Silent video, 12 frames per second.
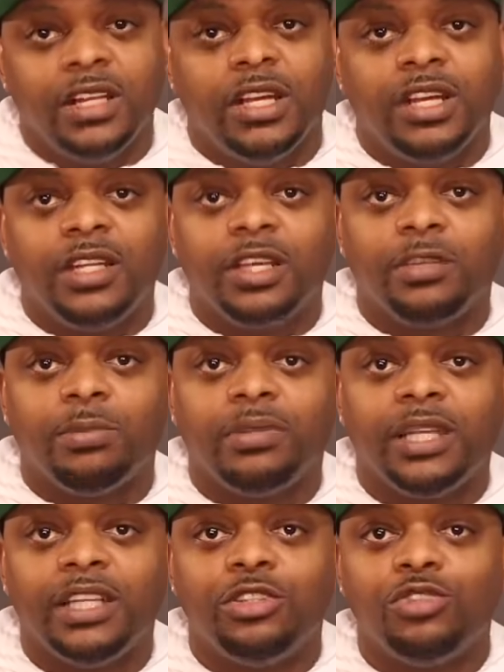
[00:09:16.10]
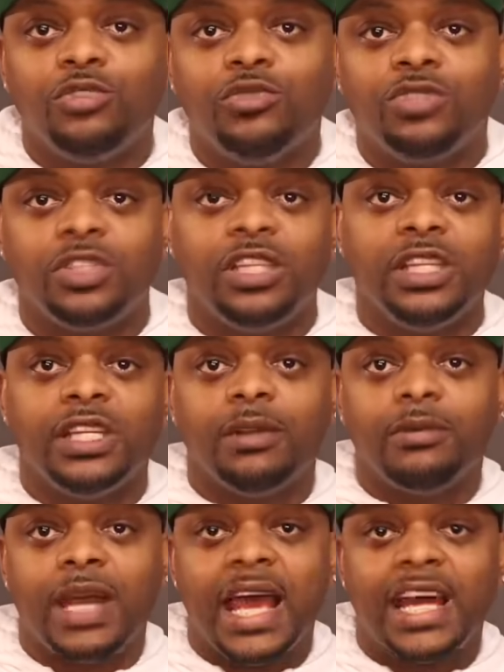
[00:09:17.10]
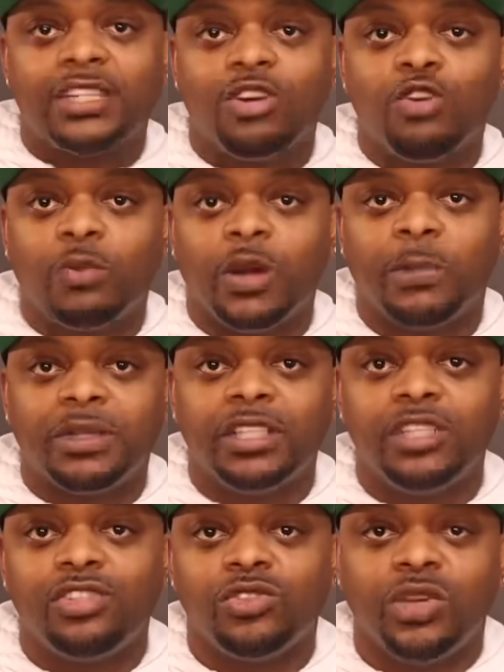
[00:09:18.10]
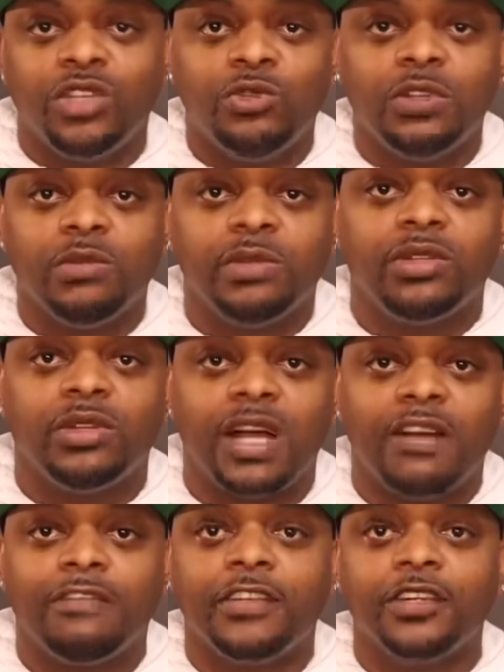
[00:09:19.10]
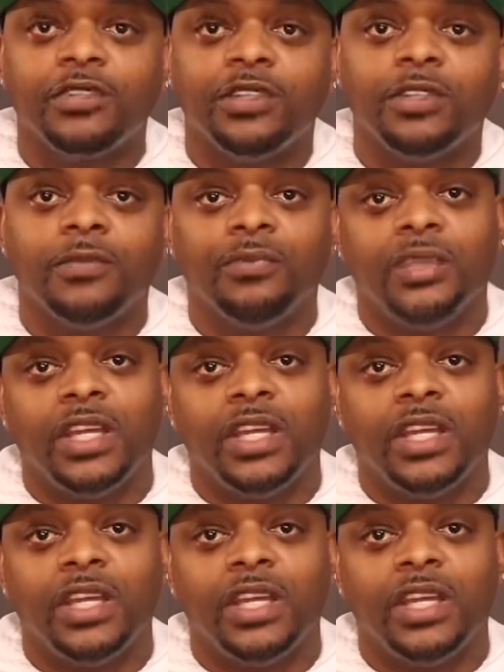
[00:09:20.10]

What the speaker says: another play that you see that has home run potential, and you can build it out further.